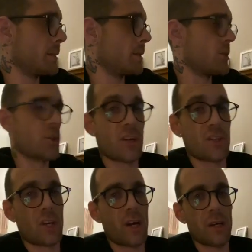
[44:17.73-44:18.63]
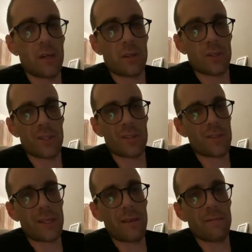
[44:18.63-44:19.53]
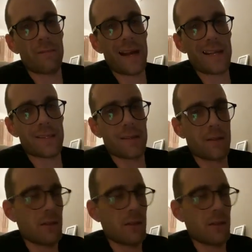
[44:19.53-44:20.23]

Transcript: She's on a diet because she's just getting fat.